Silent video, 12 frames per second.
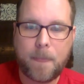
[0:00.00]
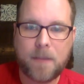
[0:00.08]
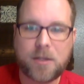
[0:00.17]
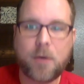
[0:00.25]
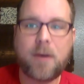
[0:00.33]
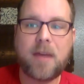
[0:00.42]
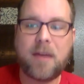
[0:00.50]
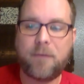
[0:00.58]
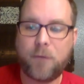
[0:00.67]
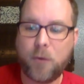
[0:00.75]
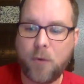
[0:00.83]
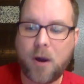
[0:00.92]
So
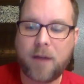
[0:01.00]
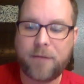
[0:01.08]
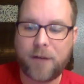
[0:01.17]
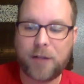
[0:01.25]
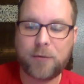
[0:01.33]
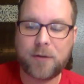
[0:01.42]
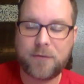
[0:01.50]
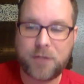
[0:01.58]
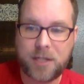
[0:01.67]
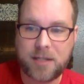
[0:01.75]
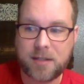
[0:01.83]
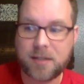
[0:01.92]
if you are a follower of
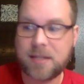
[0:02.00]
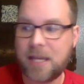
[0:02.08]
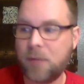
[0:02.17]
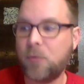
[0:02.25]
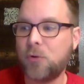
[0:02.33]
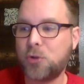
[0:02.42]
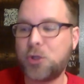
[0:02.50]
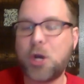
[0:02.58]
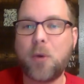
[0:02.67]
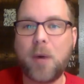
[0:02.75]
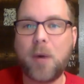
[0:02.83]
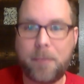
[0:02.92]
Jesus, it will
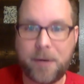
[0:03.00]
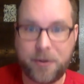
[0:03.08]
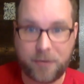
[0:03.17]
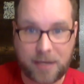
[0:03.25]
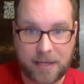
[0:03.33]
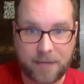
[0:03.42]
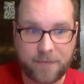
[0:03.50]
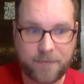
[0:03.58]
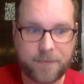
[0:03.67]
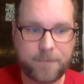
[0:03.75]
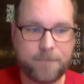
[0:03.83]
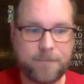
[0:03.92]
show up in your life.
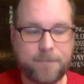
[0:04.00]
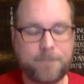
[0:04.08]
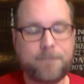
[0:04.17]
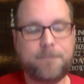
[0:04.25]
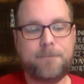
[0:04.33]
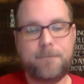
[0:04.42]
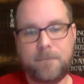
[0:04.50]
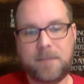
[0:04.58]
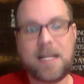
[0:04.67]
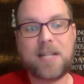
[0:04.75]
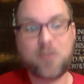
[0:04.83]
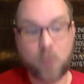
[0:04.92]

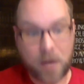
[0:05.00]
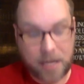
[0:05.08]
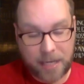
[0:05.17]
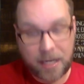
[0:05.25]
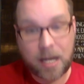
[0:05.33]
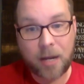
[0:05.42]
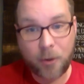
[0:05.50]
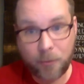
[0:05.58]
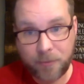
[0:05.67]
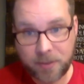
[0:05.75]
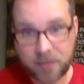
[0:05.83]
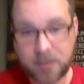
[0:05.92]
That's why I
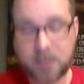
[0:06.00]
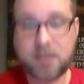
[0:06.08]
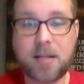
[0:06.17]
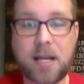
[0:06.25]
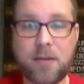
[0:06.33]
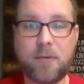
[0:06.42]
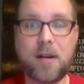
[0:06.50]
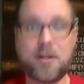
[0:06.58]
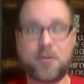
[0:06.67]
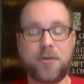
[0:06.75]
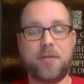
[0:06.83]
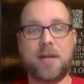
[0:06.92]
hope that this kind of rings
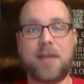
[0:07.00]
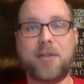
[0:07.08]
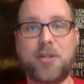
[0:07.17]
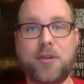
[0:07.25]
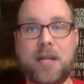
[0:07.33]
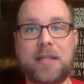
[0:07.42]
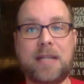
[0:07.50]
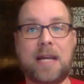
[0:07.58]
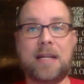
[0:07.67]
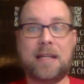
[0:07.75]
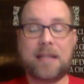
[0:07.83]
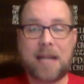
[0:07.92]
true now that you get the
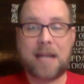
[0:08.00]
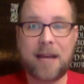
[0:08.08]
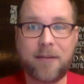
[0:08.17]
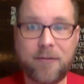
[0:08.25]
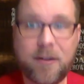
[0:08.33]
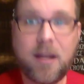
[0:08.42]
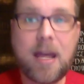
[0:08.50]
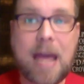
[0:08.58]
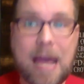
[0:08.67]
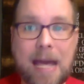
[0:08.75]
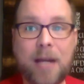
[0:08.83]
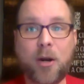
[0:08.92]
idea that I have
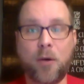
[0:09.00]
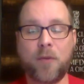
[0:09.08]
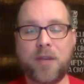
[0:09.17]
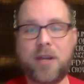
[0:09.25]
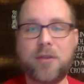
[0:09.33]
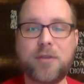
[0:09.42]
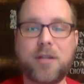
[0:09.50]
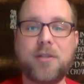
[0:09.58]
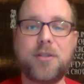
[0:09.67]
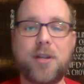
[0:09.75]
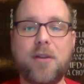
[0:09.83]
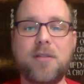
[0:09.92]
had over the years
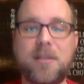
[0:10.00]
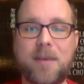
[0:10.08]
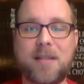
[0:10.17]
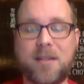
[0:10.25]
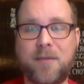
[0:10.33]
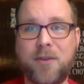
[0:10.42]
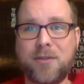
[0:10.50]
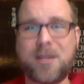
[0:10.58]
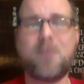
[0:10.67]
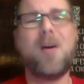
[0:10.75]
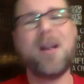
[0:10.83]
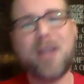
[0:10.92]
concerns about some of you.
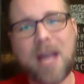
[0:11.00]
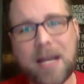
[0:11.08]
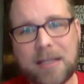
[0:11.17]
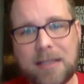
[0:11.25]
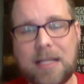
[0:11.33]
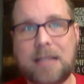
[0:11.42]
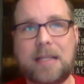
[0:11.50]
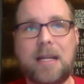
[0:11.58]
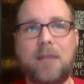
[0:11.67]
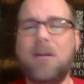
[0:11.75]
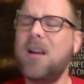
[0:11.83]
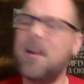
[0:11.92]
saying, say, why are you acting like that?
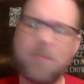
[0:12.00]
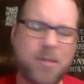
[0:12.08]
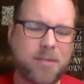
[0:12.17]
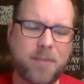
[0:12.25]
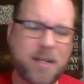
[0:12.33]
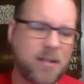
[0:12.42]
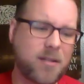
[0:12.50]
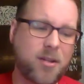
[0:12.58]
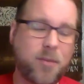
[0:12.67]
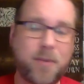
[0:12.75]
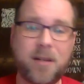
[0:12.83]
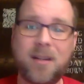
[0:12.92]
Well, I'm just being
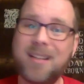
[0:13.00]
stupid.